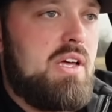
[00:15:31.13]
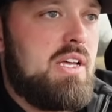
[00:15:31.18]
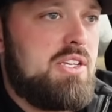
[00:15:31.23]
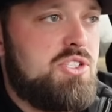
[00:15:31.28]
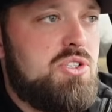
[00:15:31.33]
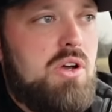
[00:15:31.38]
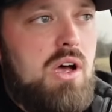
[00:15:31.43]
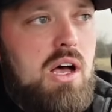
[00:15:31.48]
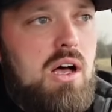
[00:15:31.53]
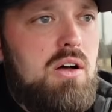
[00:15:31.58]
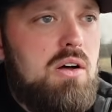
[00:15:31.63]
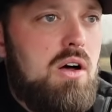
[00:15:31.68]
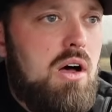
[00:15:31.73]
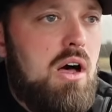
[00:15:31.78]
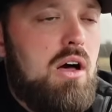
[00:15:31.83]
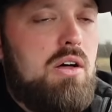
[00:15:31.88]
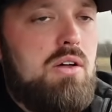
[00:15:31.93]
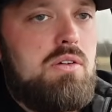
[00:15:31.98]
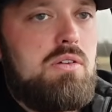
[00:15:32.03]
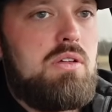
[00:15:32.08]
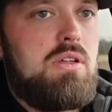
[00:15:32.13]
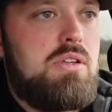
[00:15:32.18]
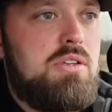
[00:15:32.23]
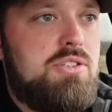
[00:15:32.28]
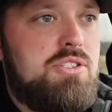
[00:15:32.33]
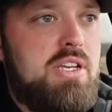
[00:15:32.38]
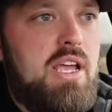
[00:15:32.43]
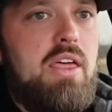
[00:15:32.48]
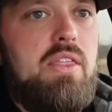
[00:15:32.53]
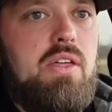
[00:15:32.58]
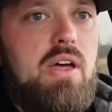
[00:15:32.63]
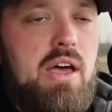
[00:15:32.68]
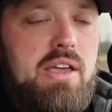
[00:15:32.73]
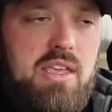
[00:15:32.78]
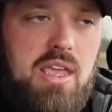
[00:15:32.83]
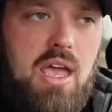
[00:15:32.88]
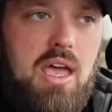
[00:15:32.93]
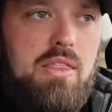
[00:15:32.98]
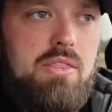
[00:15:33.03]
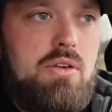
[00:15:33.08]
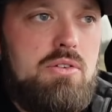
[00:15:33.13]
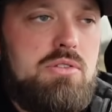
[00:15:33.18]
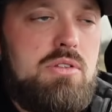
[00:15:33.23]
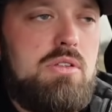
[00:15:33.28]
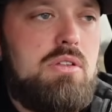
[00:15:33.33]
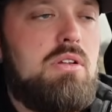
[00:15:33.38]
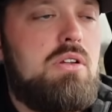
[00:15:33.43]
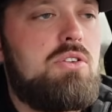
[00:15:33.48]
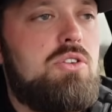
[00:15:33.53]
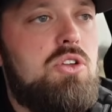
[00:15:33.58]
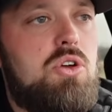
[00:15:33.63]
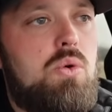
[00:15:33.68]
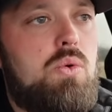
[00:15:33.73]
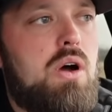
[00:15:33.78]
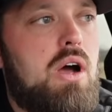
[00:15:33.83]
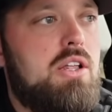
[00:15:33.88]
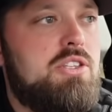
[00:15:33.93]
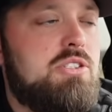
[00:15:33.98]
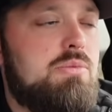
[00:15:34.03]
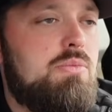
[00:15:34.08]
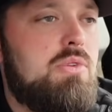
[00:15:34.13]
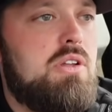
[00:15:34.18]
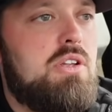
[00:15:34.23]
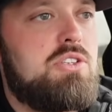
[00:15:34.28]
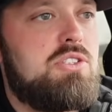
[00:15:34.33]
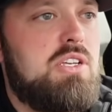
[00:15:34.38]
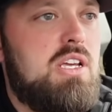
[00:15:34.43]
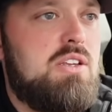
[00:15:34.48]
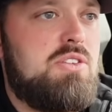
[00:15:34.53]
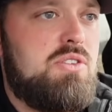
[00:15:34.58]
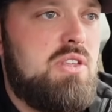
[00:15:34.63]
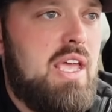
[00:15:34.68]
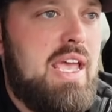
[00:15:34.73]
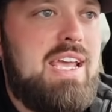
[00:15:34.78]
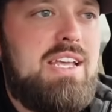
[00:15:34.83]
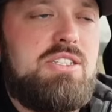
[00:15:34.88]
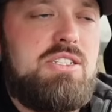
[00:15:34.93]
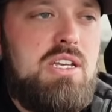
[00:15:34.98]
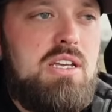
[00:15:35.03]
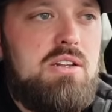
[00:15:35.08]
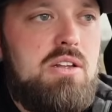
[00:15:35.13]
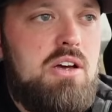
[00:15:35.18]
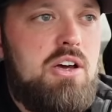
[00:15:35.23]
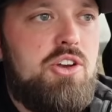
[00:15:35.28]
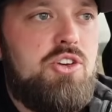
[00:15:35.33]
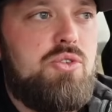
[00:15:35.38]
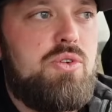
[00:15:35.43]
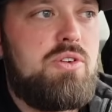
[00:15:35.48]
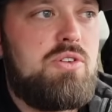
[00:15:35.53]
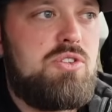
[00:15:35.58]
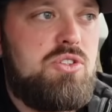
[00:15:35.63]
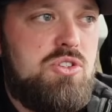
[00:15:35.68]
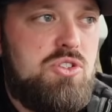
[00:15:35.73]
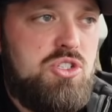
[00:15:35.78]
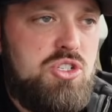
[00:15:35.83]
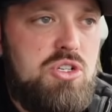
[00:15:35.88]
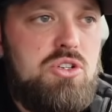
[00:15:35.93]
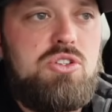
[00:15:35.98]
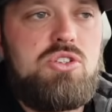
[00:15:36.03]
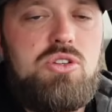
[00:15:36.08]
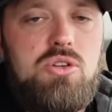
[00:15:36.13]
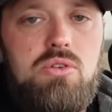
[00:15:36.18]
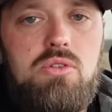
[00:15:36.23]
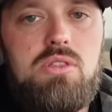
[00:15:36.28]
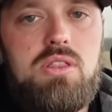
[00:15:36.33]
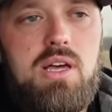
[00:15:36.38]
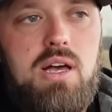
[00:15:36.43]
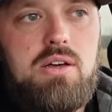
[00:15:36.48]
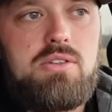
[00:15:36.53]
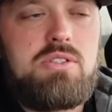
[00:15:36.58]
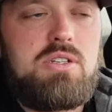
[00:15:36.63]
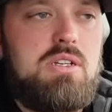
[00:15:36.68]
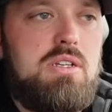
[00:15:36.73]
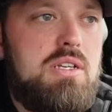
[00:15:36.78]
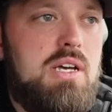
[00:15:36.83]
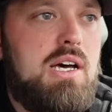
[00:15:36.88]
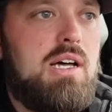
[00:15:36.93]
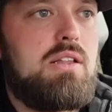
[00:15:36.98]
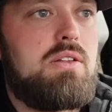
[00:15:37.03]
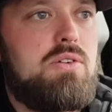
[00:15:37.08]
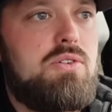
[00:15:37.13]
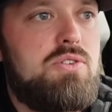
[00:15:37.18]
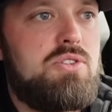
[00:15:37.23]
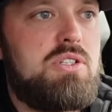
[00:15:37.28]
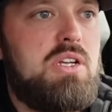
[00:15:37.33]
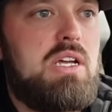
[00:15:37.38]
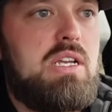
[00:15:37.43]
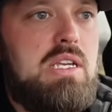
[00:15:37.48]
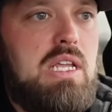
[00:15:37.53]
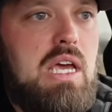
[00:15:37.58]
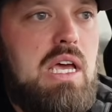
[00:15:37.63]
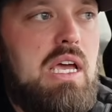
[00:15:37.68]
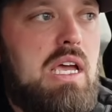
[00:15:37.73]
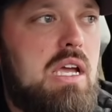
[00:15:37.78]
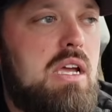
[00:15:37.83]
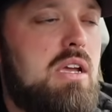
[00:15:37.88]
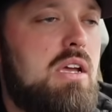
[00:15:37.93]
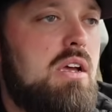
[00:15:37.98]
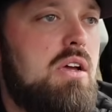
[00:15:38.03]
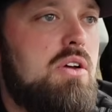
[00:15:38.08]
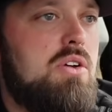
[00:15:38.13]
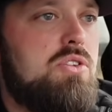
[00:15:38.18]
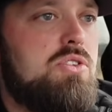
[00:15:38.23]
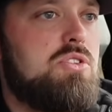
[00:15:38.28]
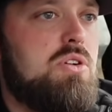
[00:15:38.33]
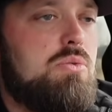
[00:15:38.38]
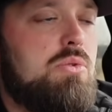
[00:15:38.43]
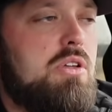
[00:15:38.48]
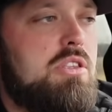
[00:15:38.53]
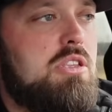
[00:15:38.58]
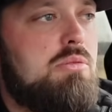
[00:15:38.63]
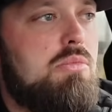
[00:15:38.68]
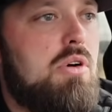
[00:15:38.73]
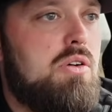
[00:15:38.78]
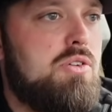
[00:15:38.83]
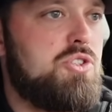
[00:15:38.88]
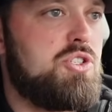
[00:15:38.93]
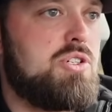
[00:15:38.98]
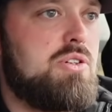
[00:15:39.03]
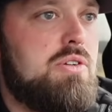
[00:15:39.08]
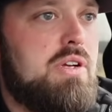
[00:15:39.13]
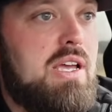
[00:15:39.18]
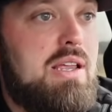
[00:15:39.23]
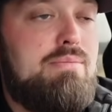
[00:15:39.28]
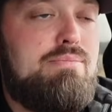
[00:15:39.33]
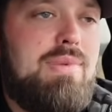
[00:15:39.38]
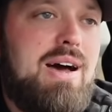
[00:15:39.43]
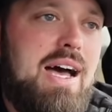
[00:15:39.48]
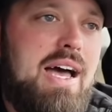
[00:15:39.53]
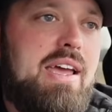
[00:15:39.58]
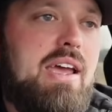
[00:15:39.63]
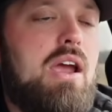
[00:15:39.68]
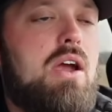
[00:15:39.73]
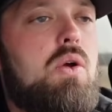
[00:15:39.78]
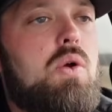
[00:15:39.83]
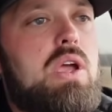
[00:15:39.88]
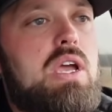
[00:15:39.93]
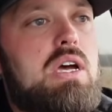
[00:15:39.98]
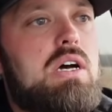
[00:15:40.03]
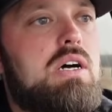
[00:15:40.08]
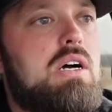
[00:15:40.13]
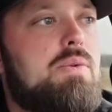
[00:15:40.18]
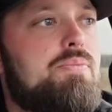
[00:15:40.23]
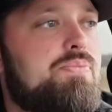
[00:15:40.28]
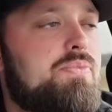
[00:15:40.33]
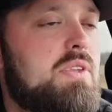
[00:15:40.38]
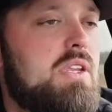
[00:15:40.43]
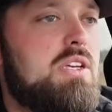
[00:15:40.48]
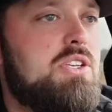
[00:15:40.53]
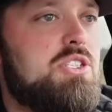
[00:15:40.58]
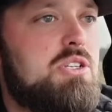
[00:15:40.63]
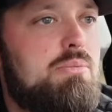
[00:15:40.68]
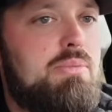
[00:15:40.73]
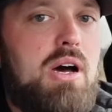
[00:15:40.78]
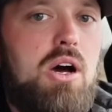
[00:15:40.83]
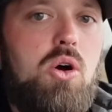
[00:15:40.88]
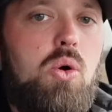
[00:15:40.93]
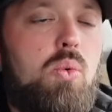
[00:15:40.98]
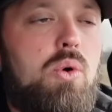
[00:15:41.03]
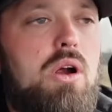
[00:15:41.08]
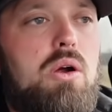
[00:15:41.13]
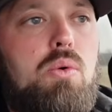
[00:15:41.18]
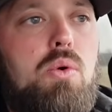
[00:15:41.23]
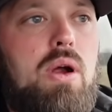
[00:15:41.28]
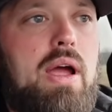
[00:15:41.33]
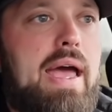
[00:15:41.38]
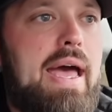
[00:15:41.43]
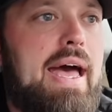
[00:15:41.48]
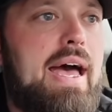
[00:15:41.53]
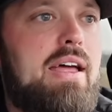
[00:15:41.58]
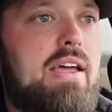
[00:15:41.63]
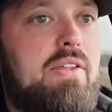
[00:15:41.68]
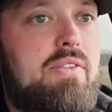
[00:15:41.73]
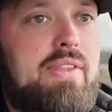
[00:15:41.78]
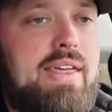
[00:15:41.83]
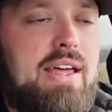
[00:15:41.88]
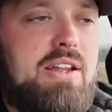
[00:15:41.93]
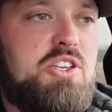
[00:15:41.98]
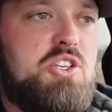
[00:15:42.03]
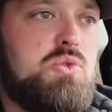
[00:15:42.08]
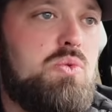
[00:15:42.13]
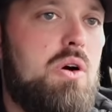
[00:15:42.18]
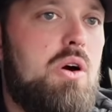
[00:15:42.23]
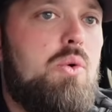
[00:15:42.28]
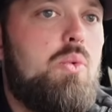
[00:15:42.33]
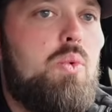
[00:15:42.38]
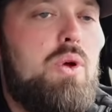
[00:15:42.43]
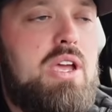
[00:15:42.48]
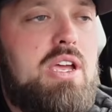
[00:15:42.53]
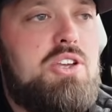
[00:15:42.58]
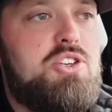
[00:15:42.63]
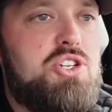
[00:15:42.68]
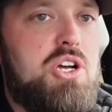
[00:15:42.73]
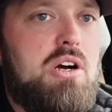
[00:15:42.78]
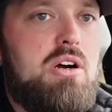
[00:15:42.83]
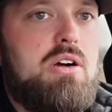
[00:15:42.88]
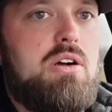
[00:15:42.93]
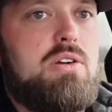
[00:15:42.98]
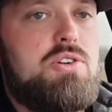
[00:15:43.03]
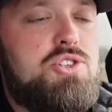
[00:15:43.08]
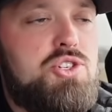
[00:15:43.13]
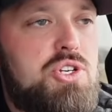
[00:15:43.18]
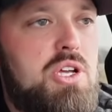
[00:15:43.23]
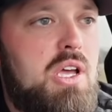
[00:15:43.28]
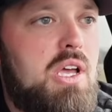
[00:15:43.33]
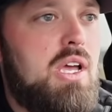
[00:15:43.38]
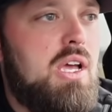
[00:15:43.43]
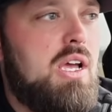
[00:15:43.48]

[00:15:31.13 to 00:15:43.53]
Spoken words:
So I'll say again, there's a little nuance. I'm going to say $1,800 to $2,000 a day to run the mulcher in my area is about where we're at, and that is what we charge.